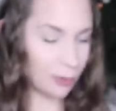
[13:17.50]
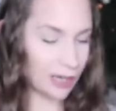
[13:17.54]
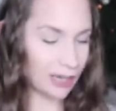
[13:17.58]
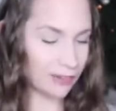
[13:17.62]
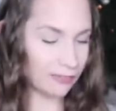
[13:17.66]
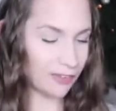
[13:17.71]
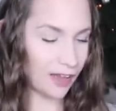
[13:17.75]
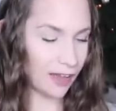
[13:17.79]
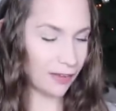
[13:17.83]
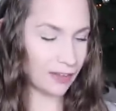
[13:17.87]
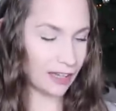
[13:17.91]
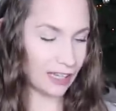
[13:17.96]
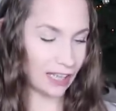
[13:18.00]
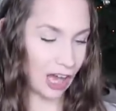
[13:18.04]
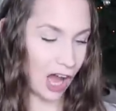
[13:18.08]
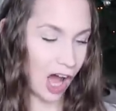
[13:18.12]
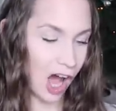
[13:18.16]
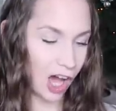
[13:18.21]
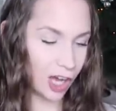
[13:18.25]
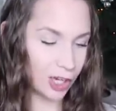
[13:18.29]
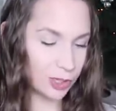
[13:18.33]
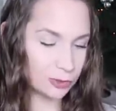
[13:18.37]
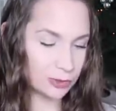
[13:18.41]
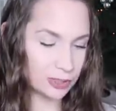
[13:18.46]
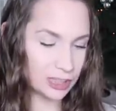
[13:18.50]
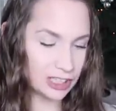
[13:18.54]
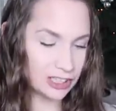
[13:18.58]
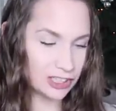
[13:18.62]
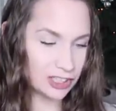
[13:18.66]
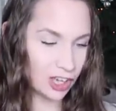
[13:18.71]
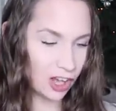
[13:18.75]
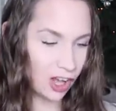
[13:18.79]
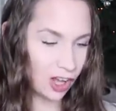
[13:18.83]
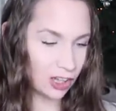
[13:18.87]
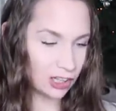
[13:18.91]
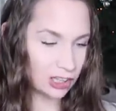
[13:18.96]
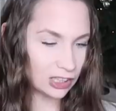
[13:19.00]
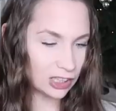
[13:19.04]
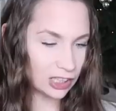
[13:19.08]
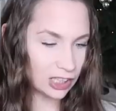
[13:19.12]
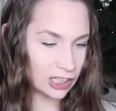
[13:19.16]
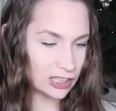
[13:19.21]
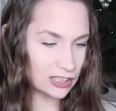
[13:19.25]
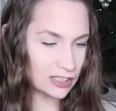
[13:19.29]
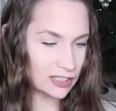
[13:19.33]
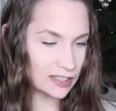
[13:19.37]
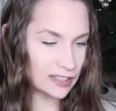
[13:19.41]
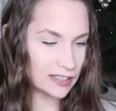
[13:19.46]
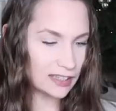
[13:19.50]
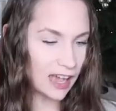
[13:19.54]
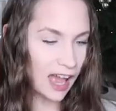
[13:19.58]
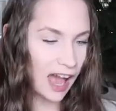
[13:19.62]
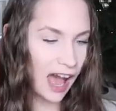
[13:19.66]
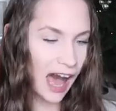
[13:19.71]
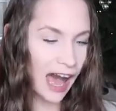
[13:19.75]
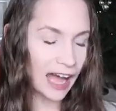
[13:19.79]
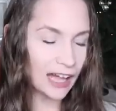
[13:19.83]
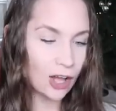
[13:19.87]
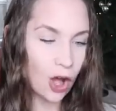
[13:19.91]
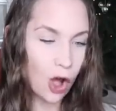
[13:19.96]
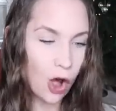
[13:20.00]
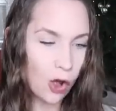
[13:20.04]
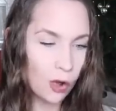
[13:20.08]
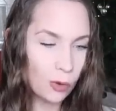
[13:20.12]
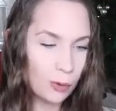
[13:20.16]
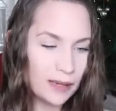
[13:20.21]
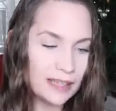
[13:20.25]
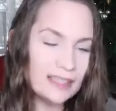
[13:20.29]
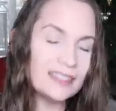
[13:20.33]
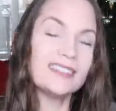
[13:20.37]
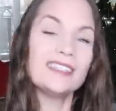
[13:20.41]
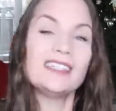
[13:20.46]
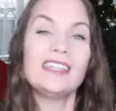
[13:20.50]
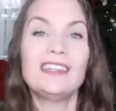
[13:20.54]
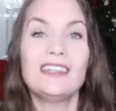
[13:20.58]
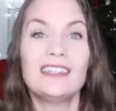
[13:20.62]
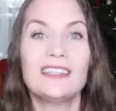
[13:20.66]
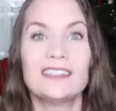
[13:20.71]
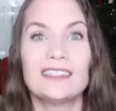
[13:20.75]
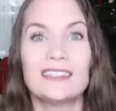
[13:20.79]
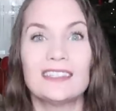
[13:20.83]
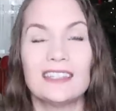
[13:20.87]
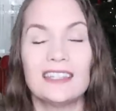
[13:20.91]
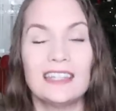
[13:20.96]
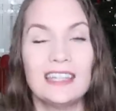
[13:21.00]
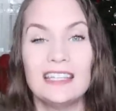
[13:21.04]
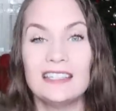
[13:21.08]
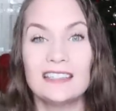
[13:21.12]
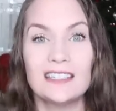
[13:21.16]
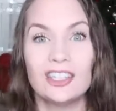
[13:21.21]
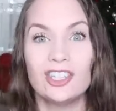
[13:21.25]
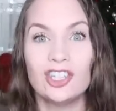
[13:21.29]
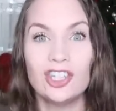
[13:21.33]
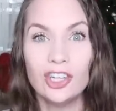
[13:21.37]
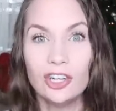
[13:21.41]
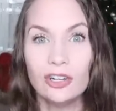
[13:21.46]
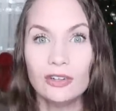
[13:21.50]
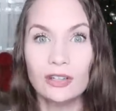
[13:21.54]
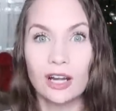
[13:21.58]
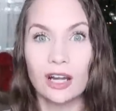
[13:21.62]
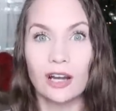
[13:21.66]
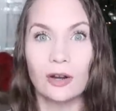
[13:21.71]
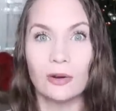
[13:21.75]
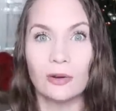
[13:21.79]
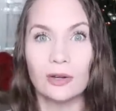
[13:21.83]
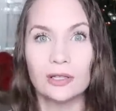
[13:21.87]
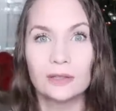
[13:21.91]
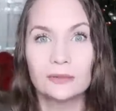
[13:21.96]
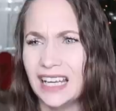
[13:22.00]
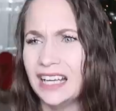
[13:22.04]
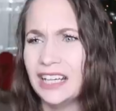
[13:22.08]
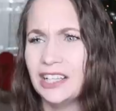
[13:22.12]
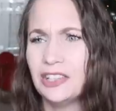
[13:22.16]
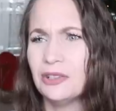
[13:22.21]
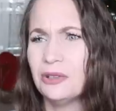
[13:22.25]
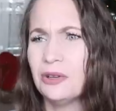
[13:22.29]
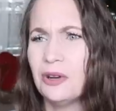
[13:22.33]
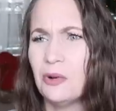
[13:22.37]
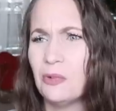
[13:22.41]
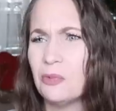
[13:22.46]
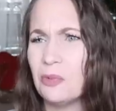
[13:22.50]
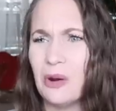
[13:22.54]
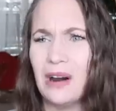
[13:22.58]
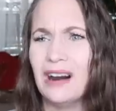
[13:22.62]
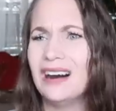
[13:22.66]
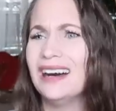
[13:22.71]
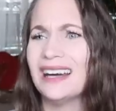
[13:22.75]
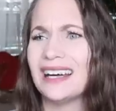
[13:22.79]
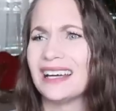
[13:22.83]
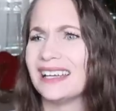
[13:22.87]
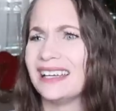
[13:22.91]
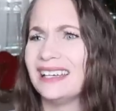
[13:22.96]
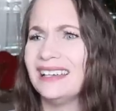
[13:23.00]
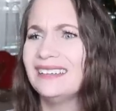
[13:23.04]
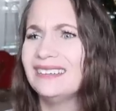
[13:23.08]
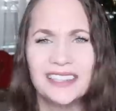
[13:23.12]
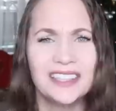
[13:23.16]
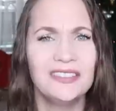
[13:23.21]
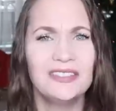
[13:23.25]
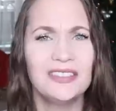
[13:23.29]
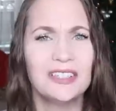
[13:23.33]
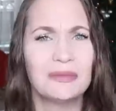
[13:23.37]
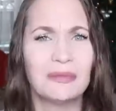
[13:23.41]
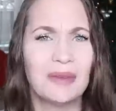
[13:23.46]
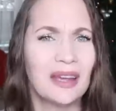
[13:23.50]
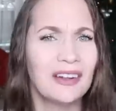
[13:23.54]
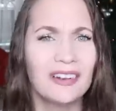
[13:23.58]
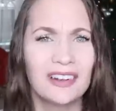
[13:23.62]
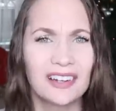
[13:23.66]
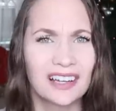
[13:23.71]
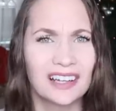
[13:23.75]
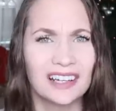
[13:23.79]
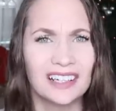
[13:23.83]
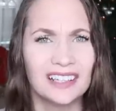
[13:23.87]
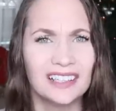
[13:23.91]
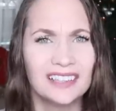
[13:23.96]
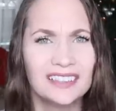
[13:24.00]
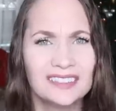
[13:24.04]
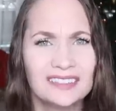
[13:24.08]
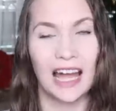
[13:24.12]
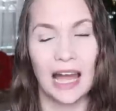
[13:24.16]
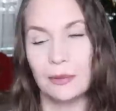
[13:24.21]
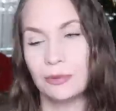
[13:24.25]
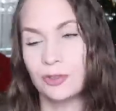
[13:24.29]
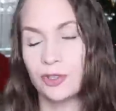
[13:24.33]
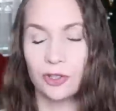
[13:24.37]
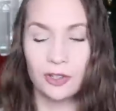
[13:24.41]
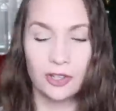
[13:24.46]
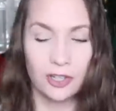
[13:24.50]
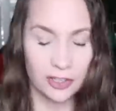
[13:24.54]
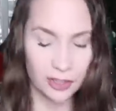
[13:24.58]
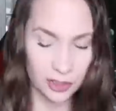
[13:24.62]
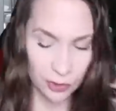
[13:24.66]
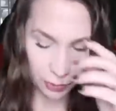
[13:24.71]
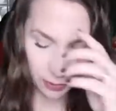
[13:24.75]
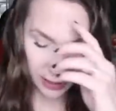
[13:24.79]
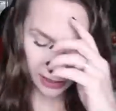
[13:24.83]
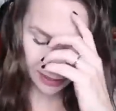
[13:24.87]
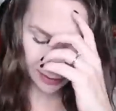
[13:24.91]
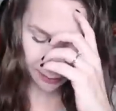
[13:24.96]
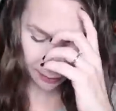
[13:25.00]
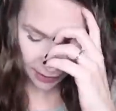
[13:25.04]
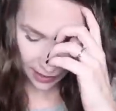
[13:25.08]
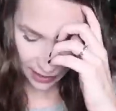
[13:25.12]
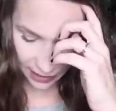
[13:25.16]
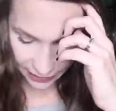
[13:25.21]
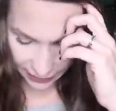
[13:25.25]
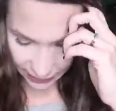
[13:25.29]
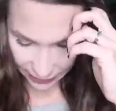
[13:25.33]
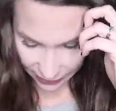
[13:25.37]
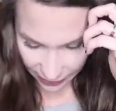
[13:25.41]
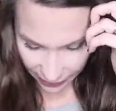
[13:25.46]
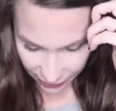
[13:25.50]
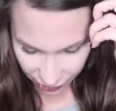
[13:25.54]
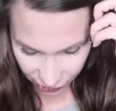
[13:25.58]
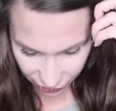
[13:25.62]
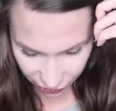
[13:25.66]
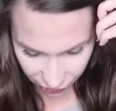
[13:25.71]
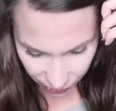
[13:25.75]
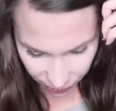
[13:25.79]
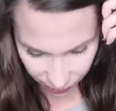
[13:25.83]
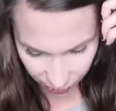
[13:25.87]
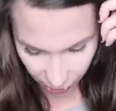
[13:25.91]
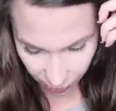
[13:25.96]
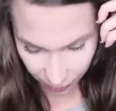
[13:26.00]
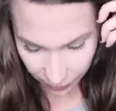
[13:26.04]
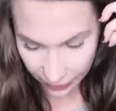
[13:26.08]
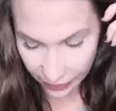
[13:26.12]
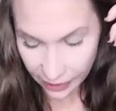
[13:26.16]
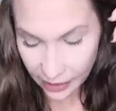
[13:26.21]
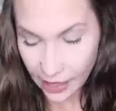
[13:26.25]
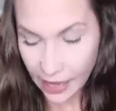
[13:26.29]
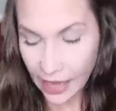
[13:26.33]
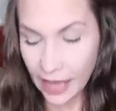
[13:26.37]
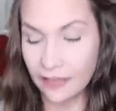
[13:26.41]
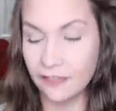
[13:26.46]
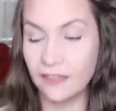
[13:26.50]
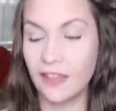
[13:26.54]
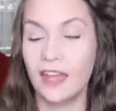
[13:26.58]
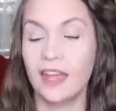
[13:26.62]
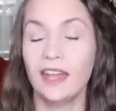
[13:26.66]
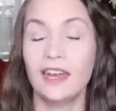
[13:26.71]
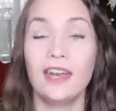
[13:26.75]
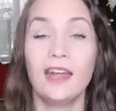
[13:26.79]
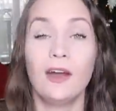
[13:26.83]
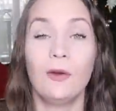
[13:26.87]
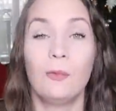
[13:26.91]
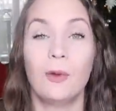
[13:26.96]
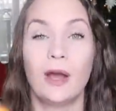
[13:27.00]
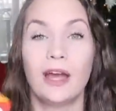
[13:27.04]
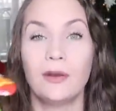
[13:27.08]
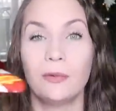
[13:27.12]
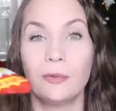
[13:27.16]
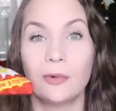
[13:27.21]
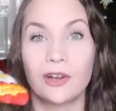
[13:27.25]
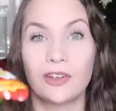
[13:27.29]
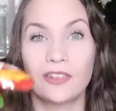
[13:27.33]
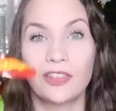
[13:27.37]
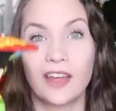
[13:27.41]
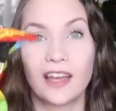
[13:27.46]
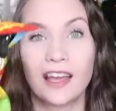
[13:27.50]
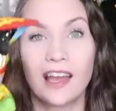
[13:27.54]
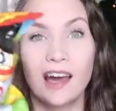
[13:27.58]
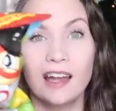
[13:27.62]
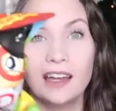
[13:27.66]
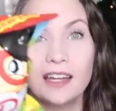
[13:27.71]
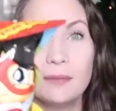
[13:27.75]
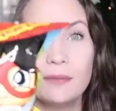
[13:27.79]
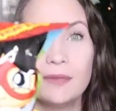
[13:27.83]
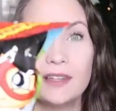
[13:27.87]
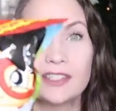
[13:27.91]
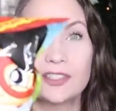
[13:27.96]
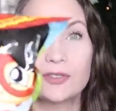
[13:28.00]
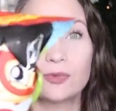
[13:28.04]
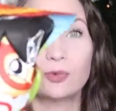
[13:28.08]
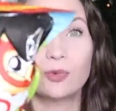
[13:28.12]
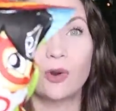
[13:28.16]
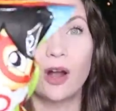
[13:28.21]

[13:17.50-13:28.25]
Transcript: it when I found that, a hundred dollars. I always see this these in euro, and I don't know why. I live in America. I'm sure there's a reason behind it, I just don't know it. And then Wentworth, I got him this